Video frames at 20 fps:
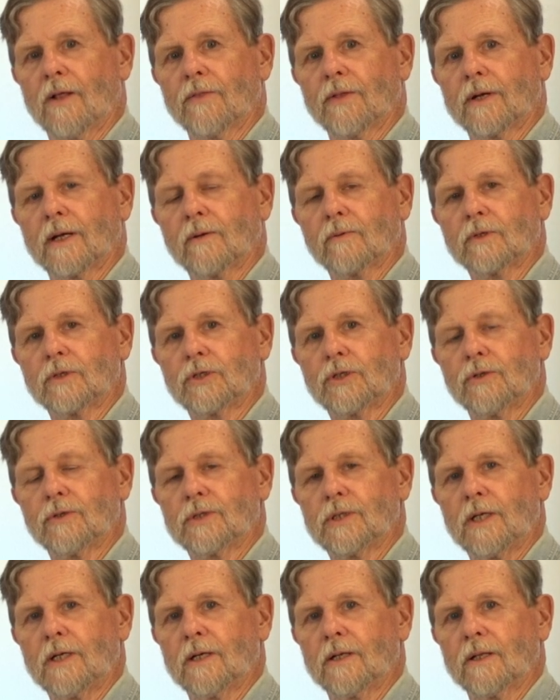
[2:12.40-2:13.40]
that I was
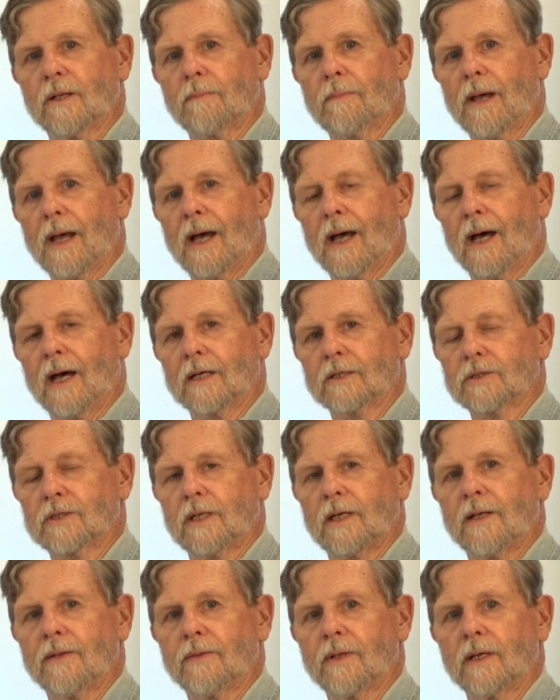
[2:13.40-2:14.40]
using in the past,
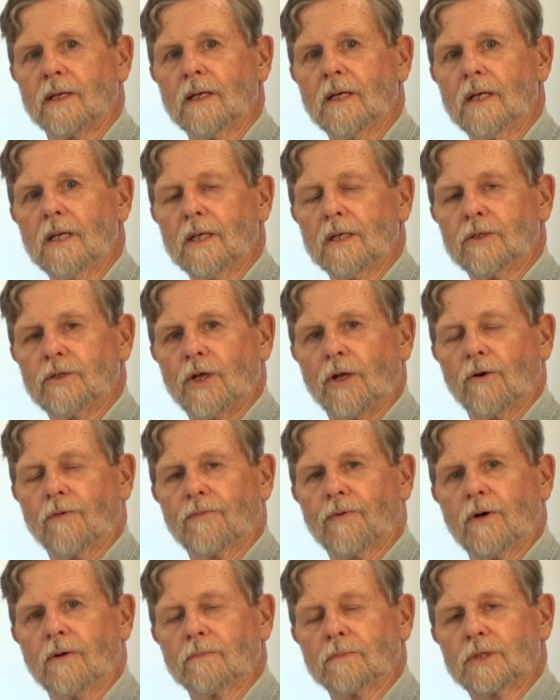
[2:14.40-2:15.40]
and the
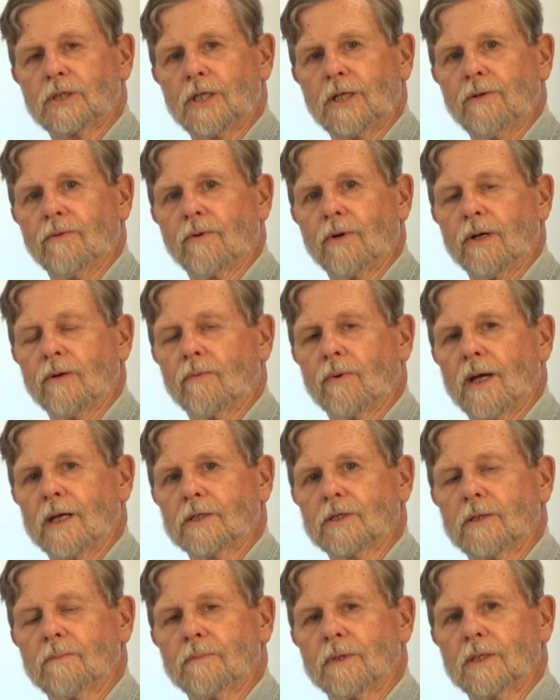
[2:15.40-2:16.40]
geofoam scenery
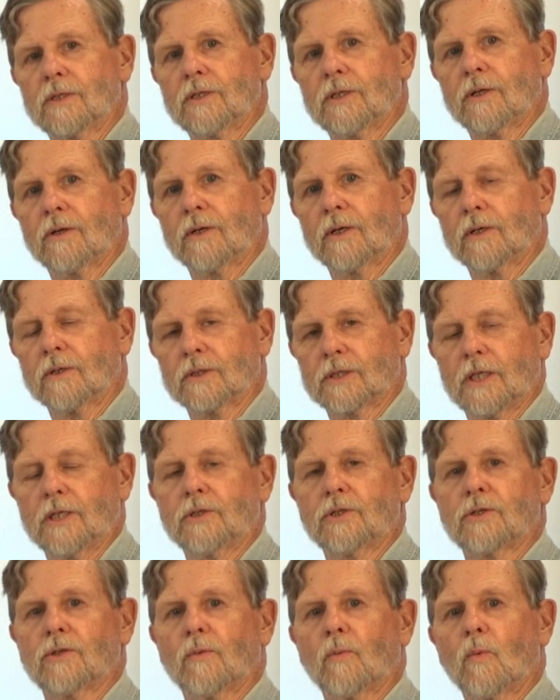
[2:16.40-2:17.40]
resin materials
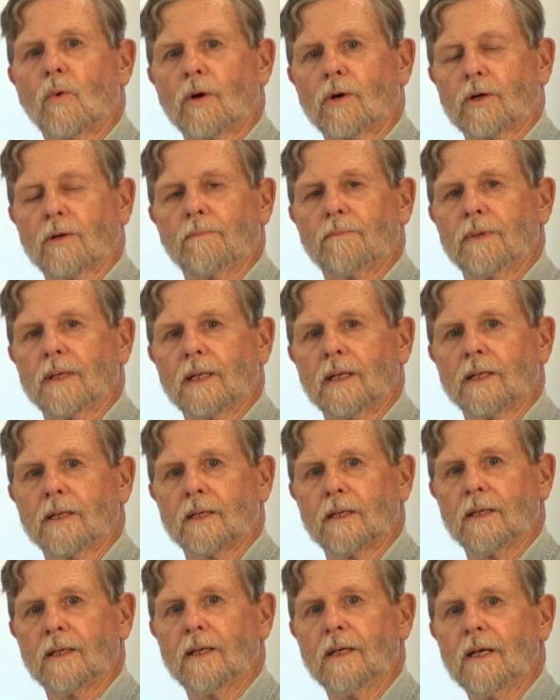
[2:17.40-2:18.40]
is the
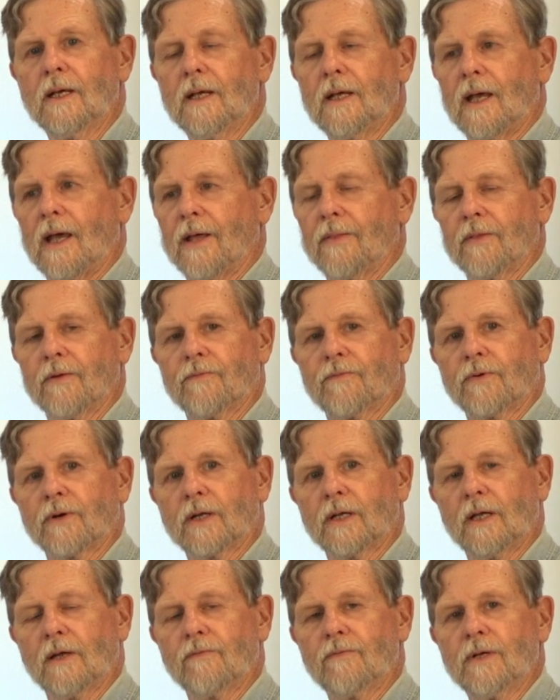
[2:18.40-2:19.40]
workability and the
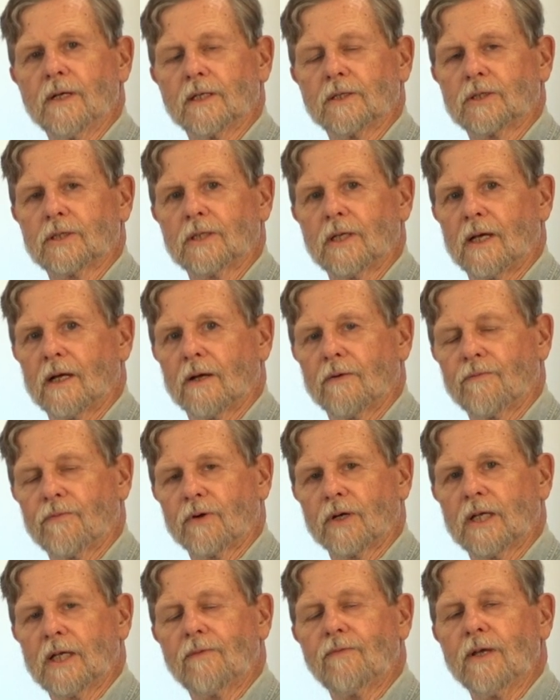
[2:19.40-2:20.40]

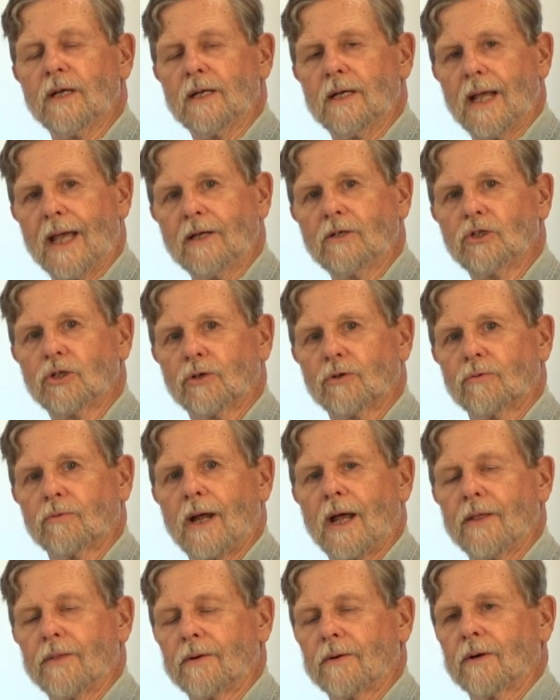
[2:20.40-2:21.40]
forgiving nature,
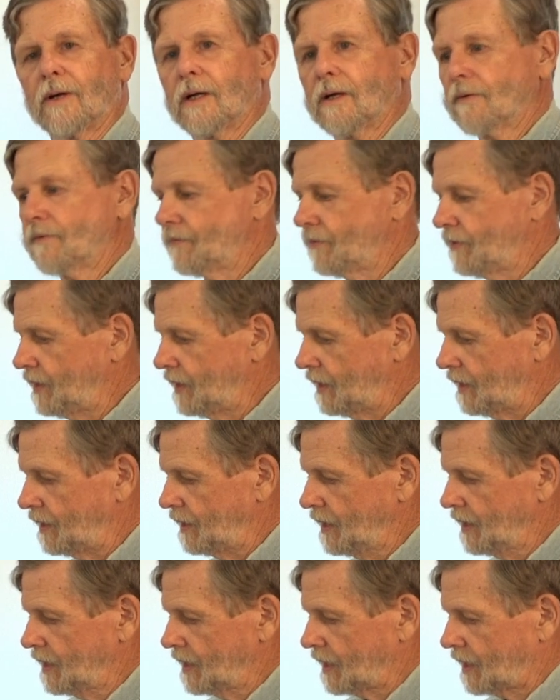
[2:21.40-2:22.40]
rather, of the
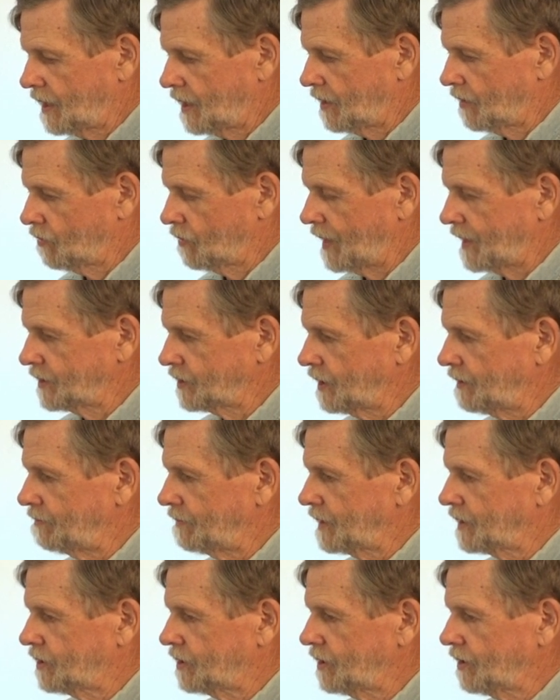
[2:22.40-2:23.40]
resin
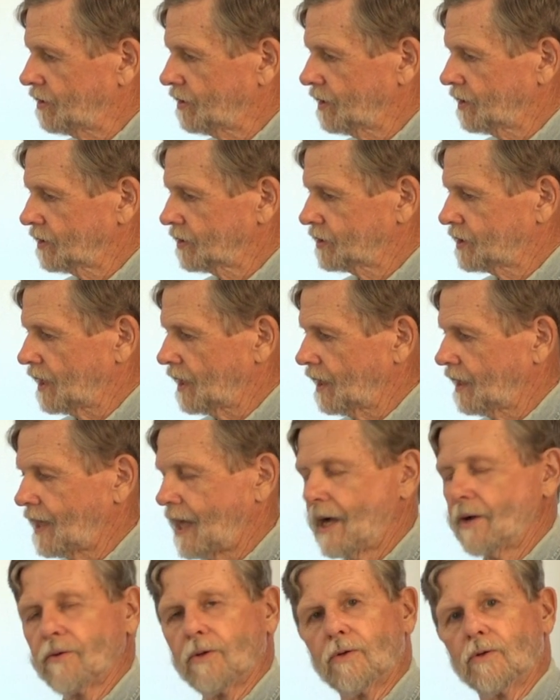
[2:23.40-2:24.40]
materials that
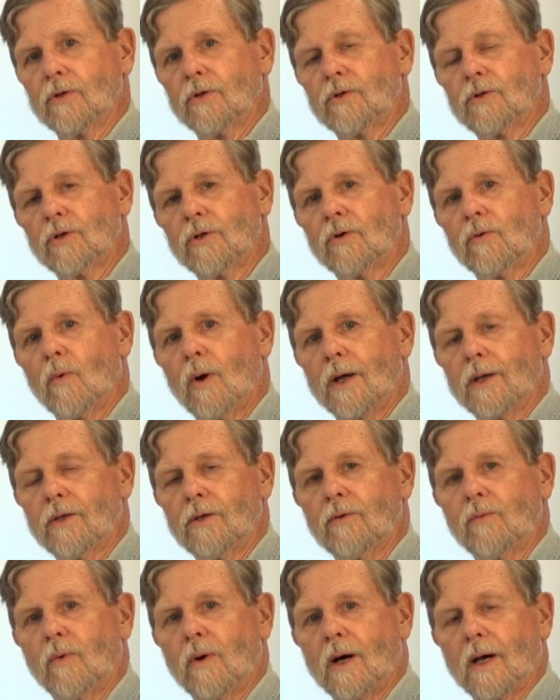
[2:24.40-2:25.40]
allow you to do what
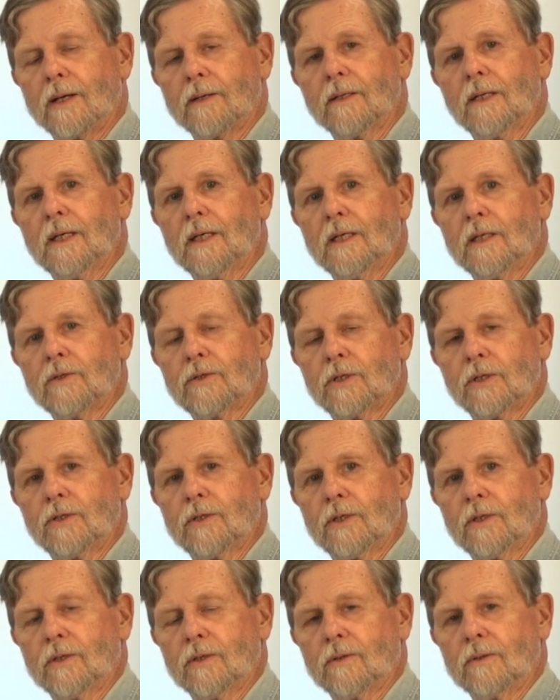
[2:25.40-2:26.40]
you want to
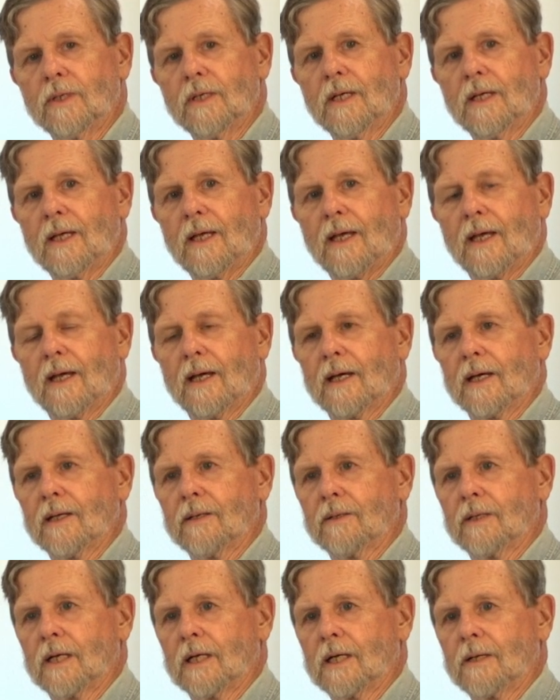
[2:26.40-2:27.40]
do.
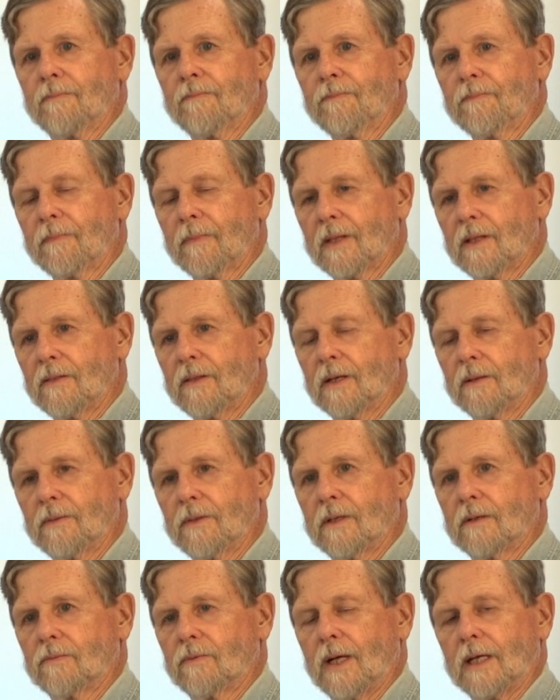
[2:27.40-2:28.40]
And
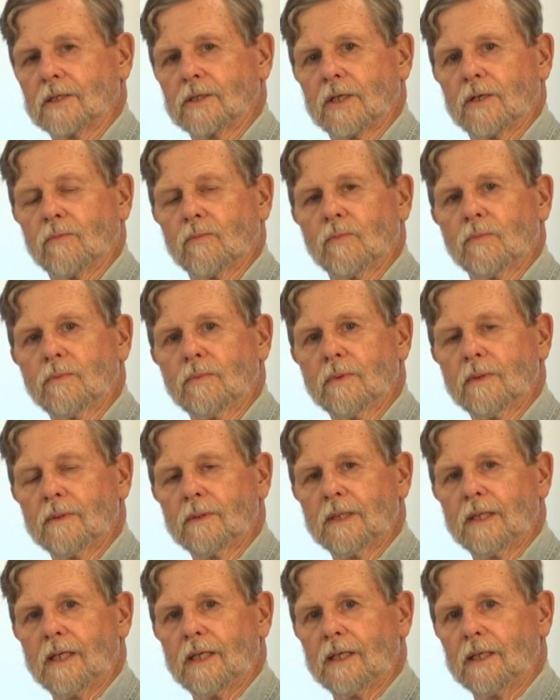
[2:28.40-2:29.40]
the resin
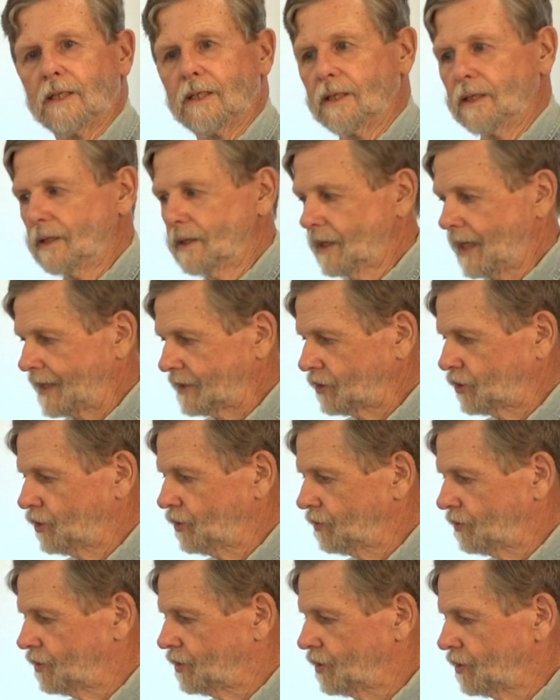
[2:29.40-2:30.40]
lets
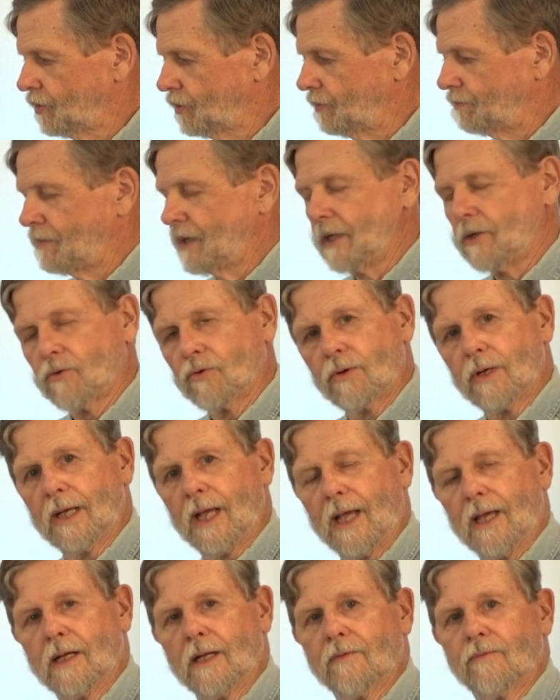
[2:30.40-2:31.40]
you be
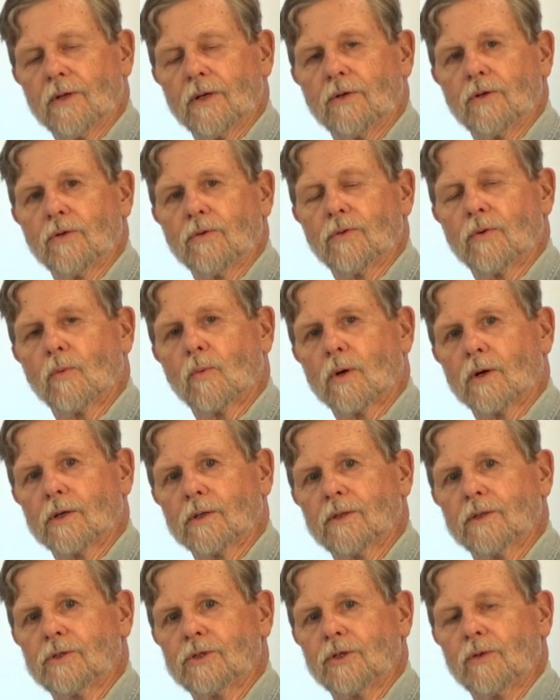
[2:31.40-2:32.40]
creative and do the work
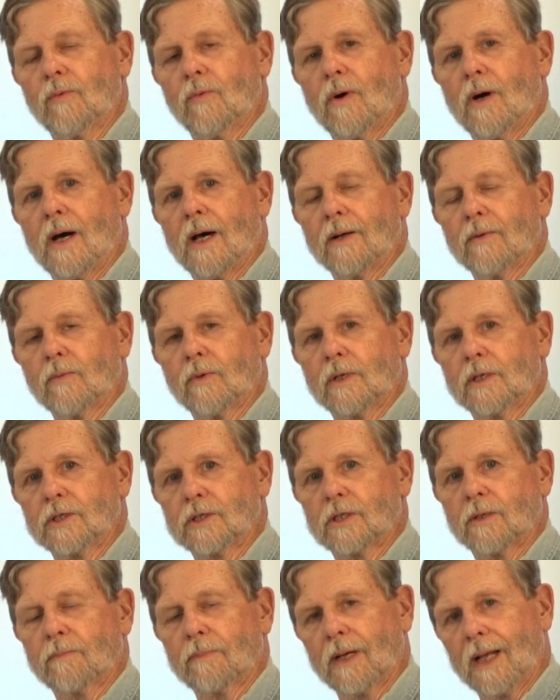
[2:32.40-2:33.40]
that you want,
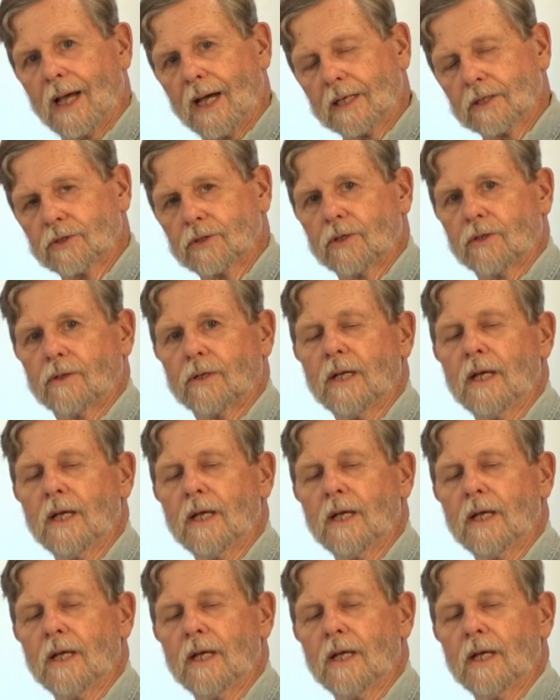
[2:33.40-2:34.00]
whereas the plaster